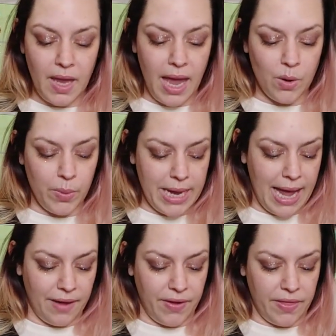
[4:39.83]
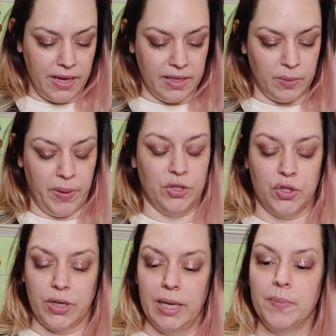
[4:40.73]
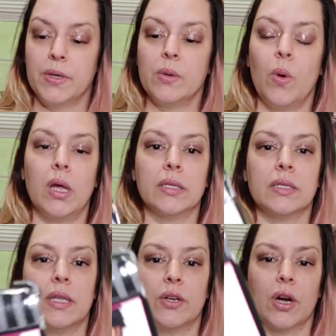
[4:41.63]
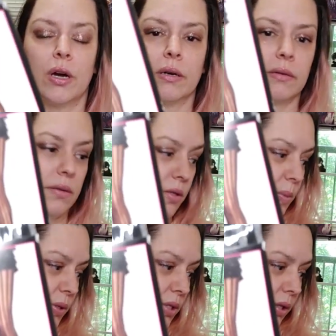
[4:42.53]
And we have these pinstriped ones that they're supposed